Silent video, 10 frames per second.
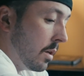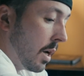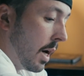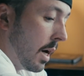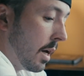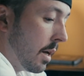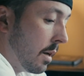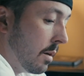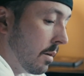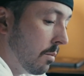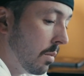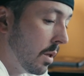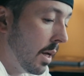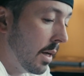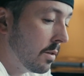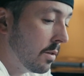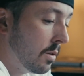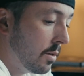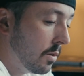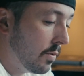God bless,
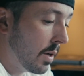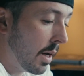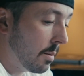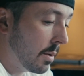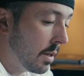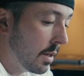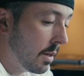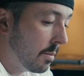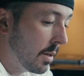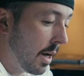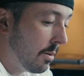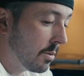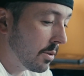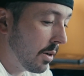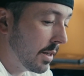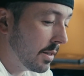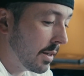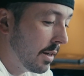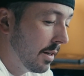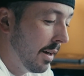dude, you've got to be kidding me. That was crazy.